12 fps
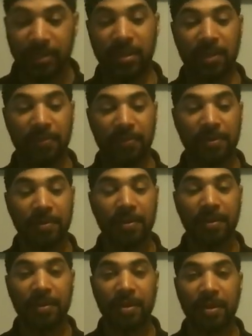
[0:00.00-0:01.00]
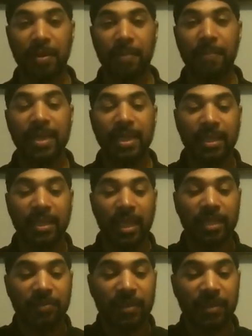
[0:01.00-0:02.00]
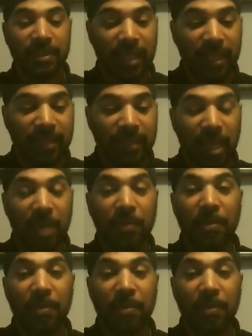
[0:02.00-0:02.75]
suffer many things for his name's sake.